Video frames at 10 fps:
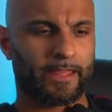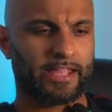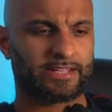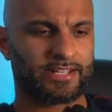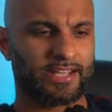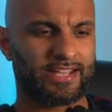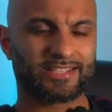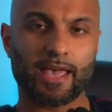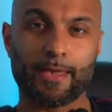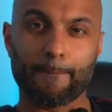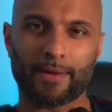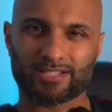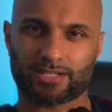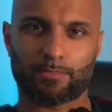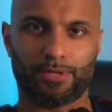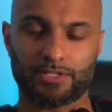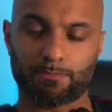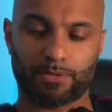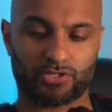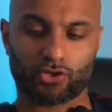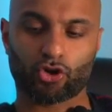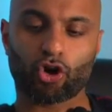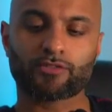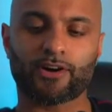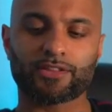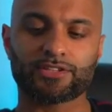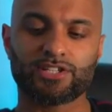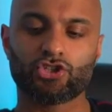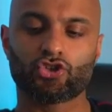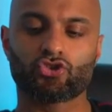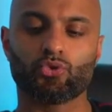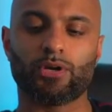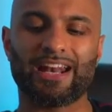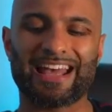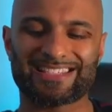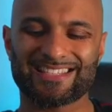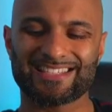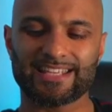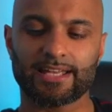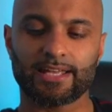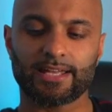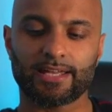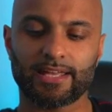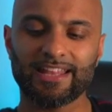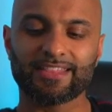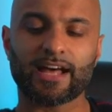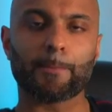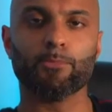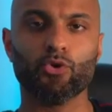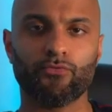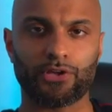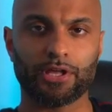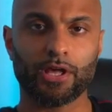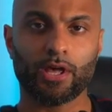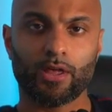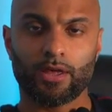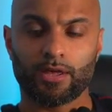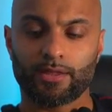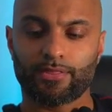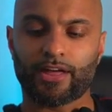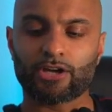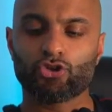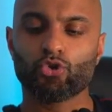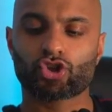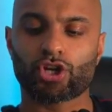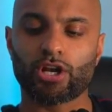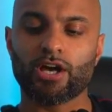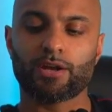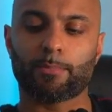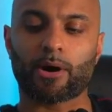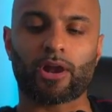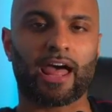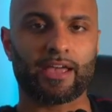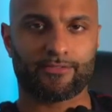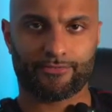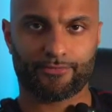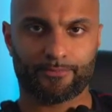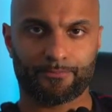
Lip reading: it is a masterpiece, because The Godfather teaches you lessons in that movie that you should learn about life.